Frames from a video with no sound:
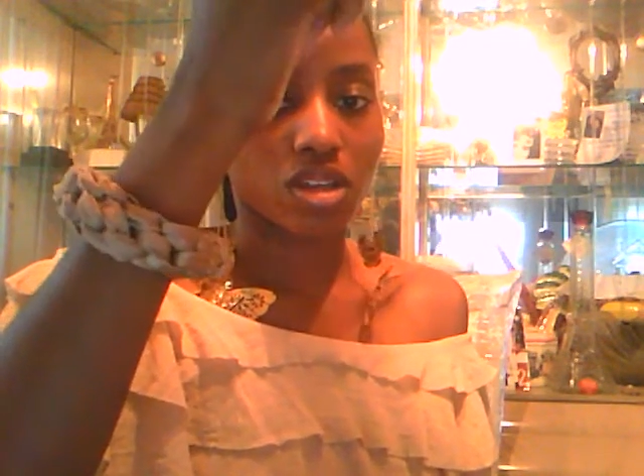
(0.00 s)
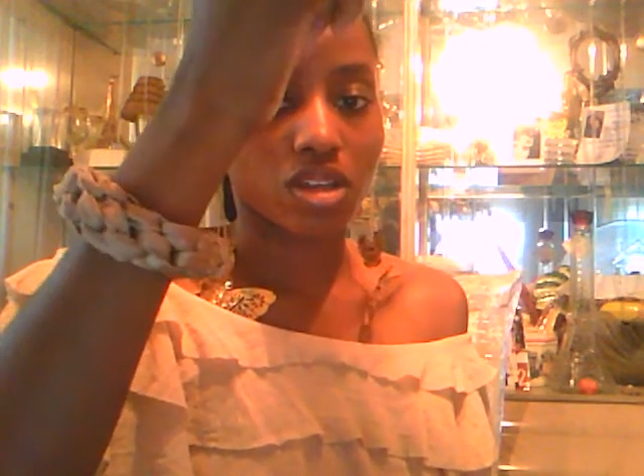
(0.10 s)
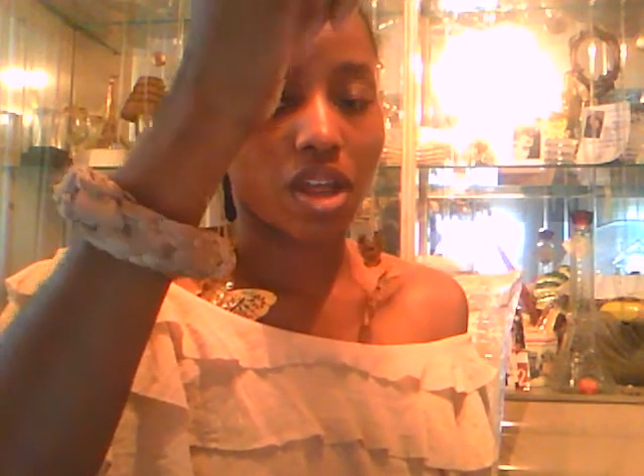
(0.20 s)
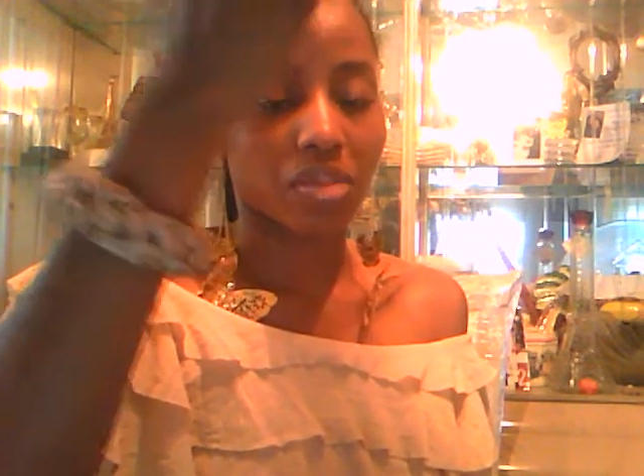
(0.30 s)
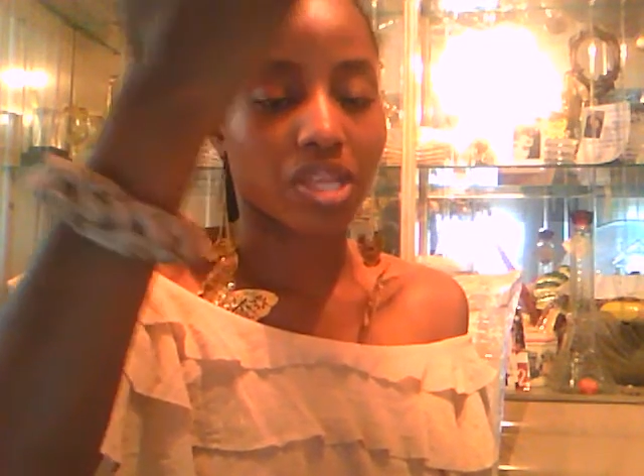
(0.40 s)

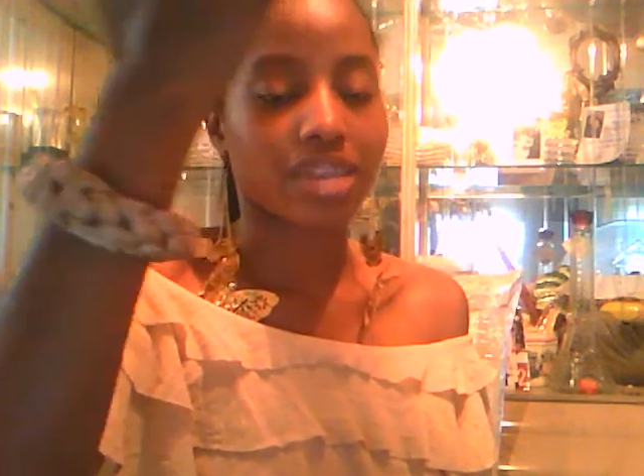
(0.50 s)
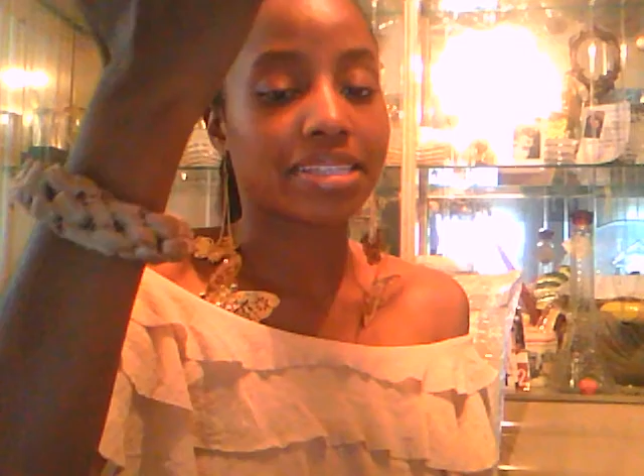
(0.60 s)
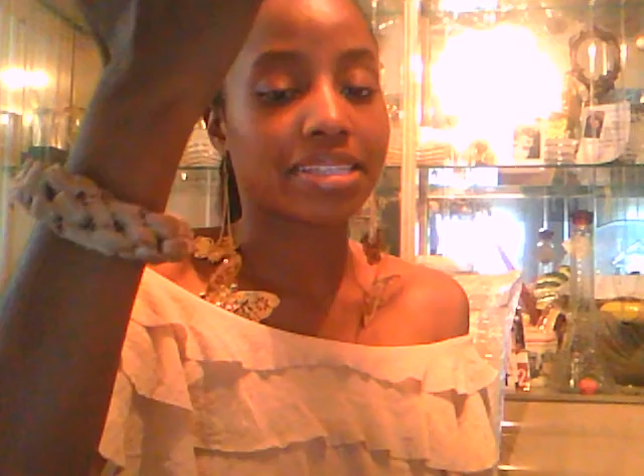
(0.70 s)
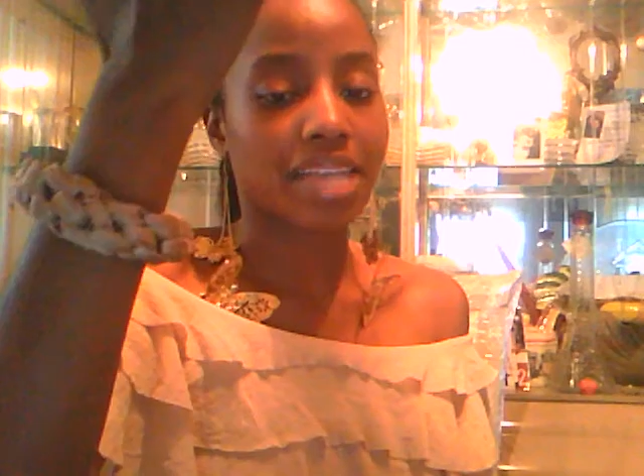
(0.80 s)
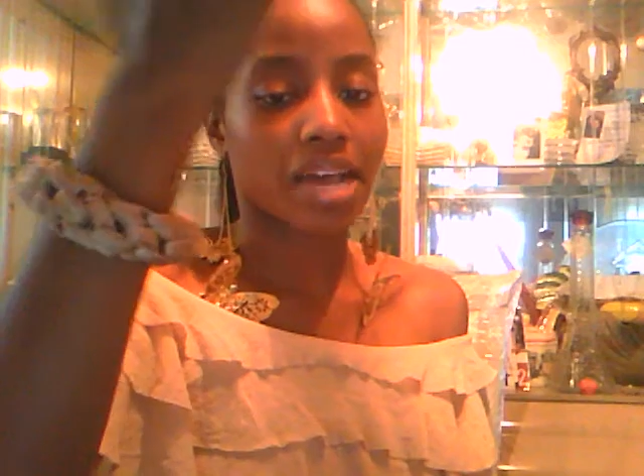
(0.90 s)
I mean a
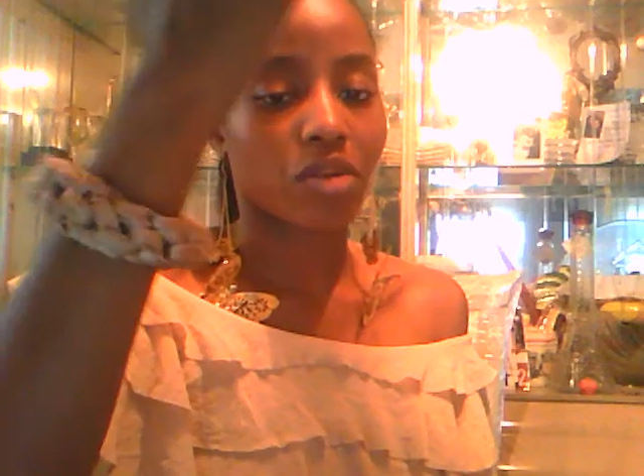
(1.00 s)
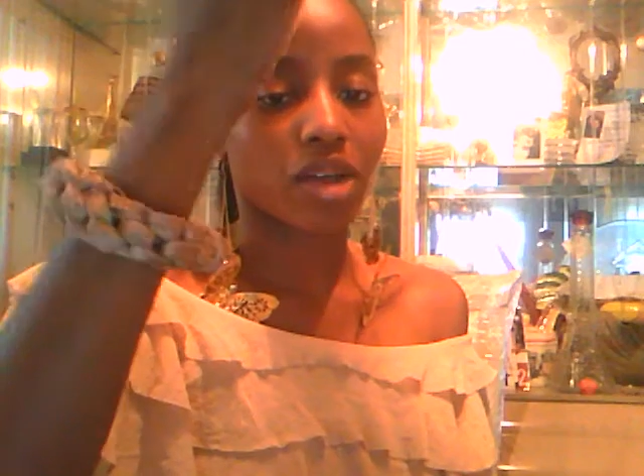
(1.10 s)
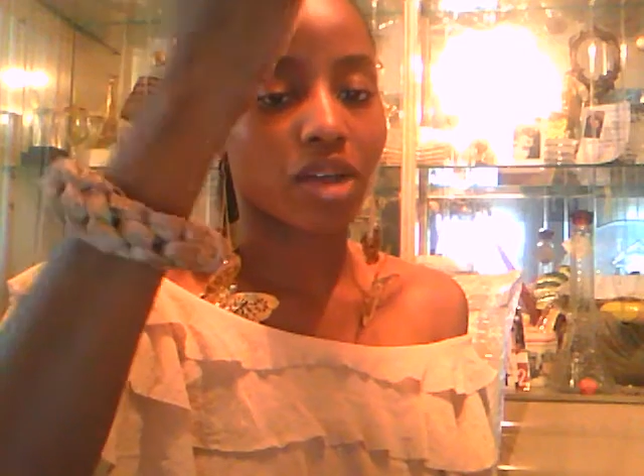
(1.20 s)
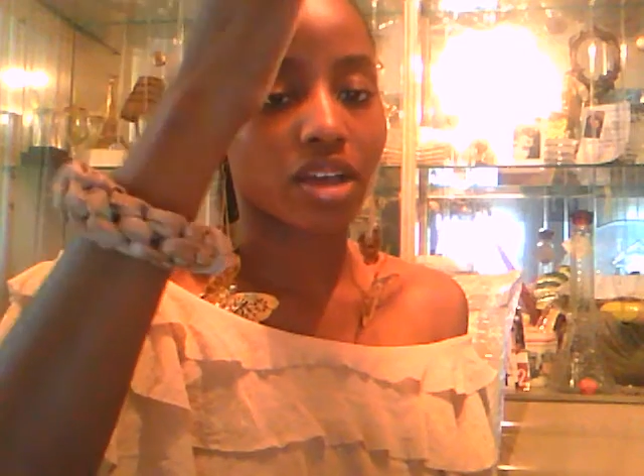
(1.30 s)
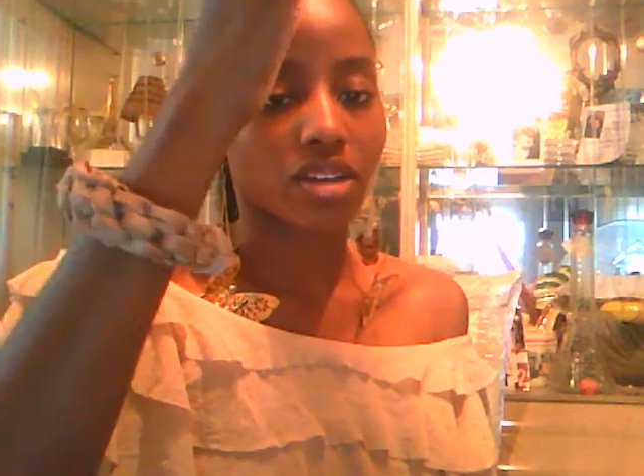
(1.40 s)

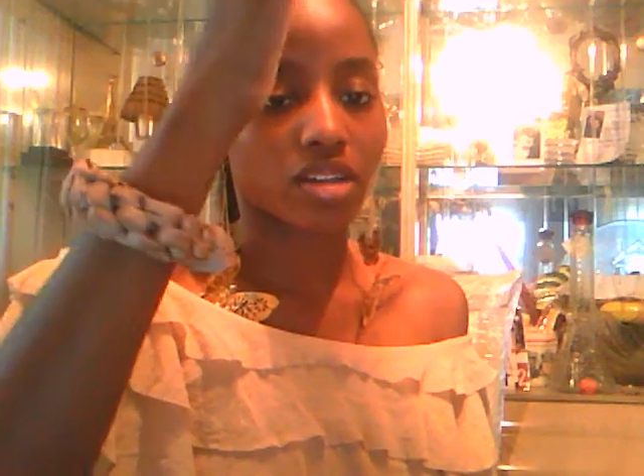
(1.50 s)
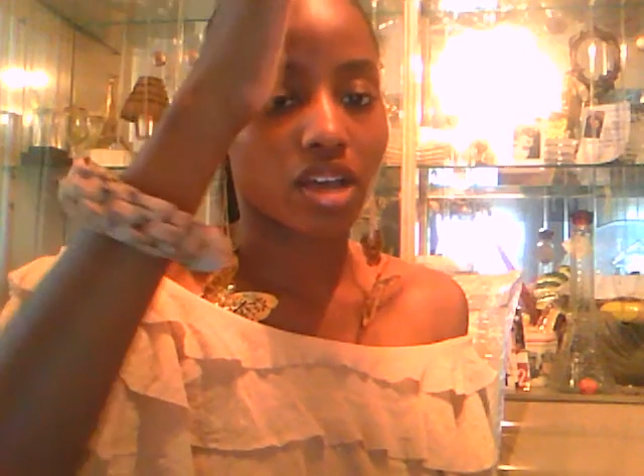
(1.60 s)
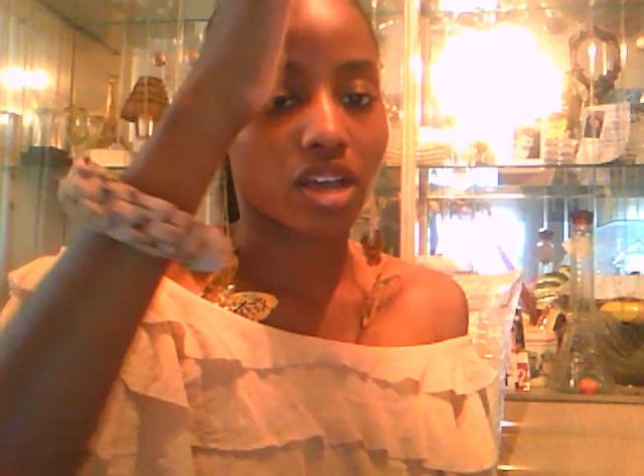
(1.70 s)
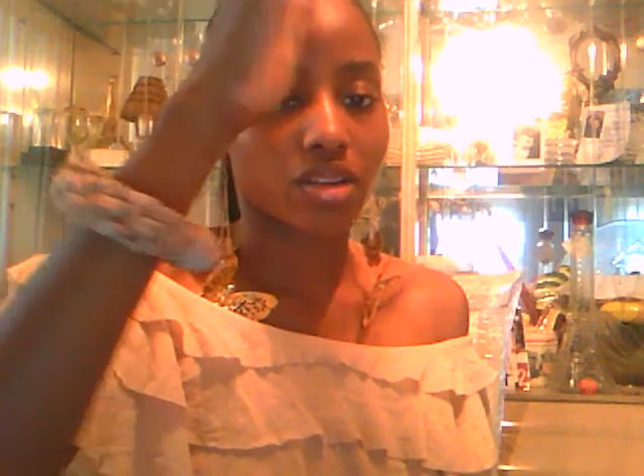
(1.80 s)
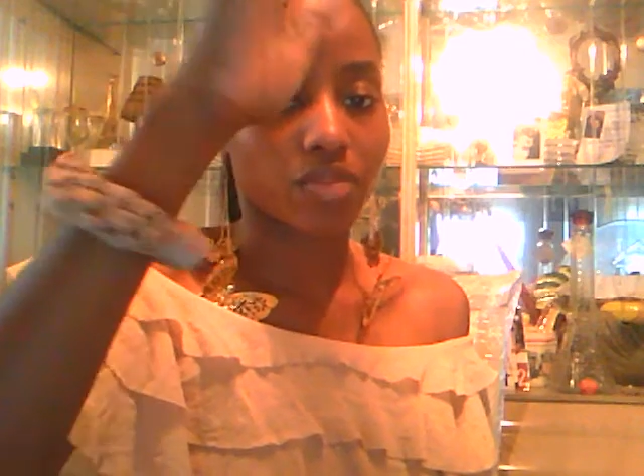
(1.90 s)
DIY on how
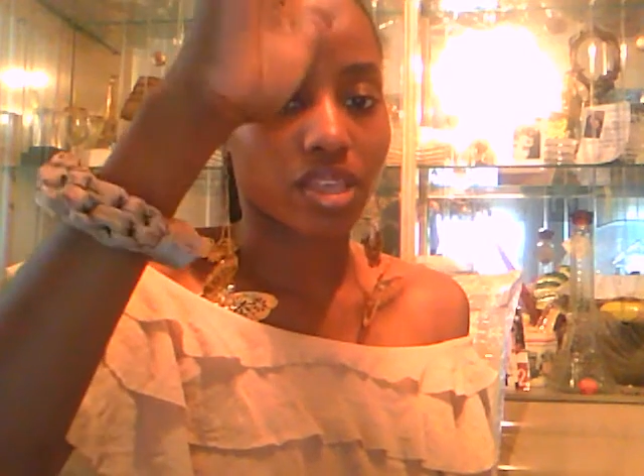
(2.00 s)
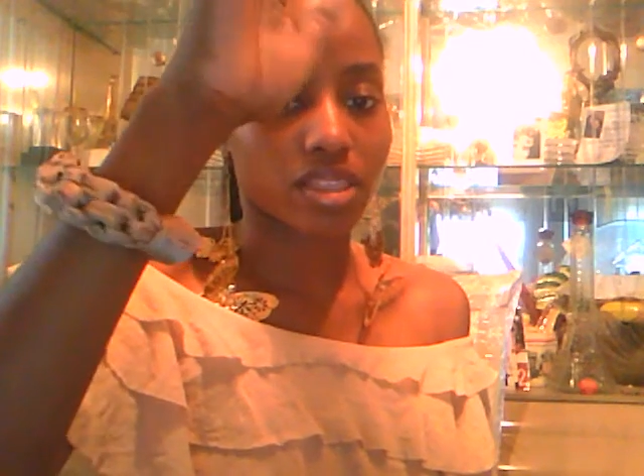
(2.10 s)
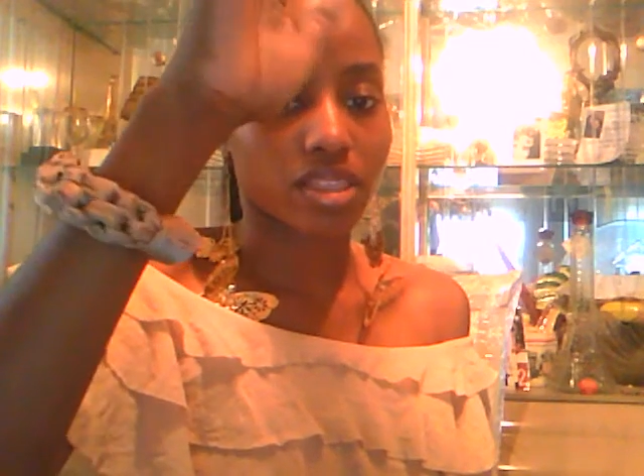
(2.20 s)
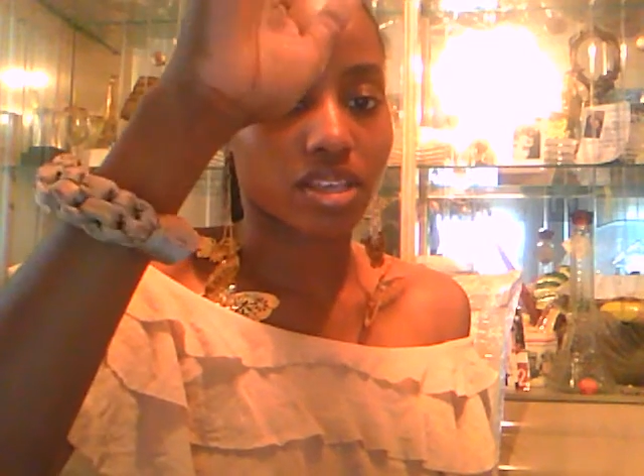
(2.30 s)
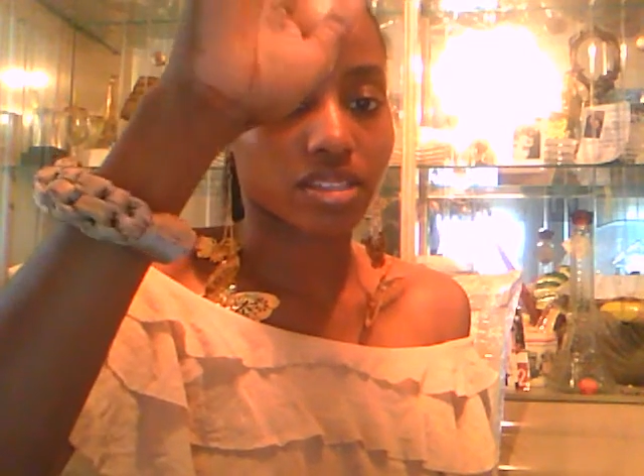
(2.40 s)
to make
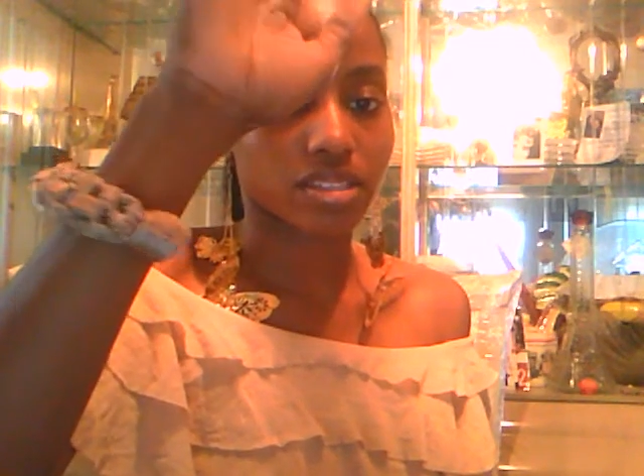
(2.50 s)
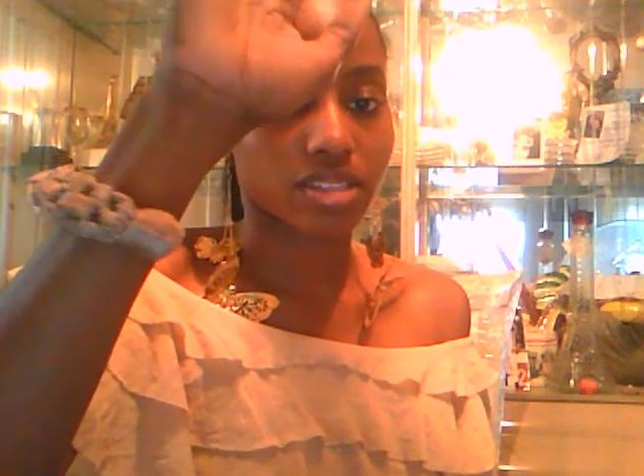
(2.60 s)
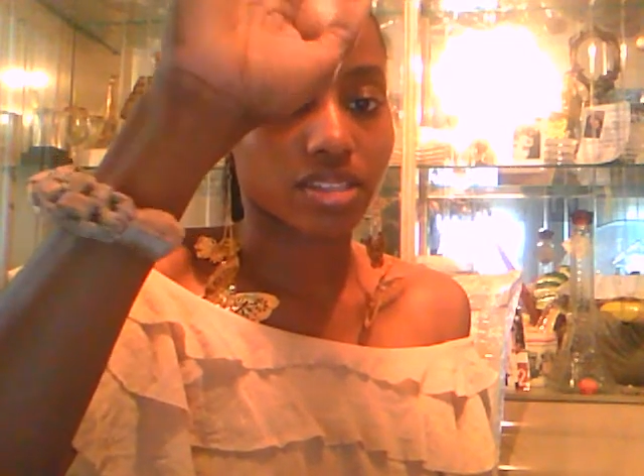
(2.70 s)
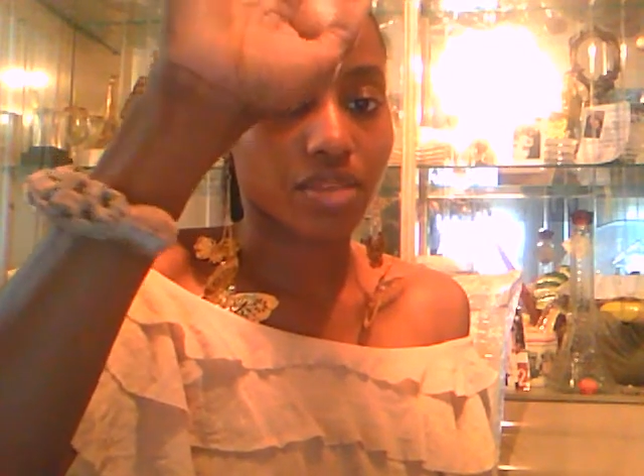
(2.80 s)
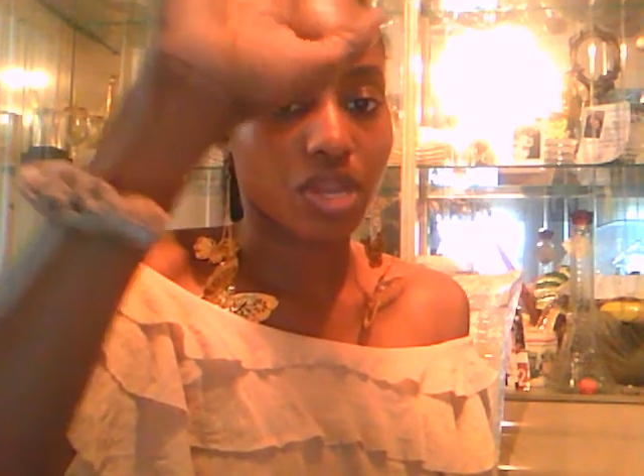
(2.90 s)
this,
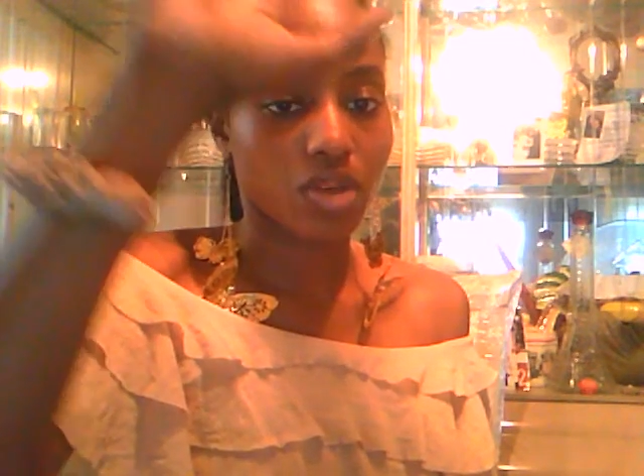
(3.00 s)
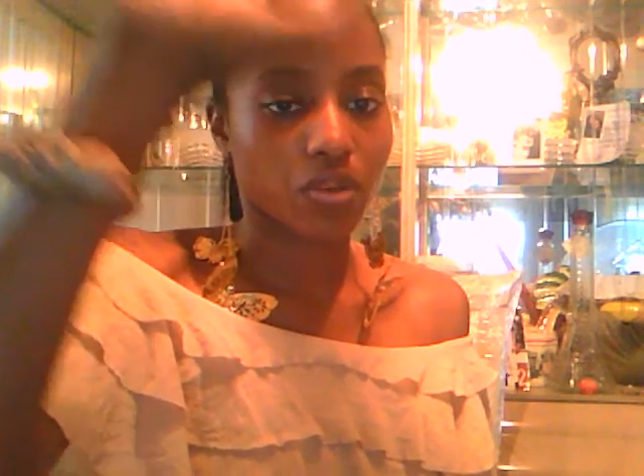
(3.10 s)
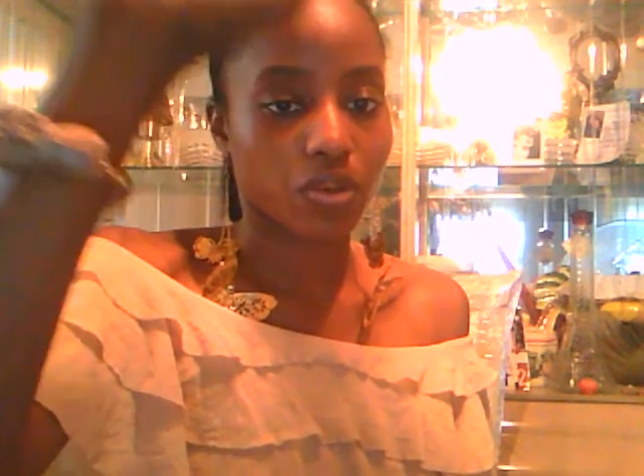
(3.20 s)
let me know.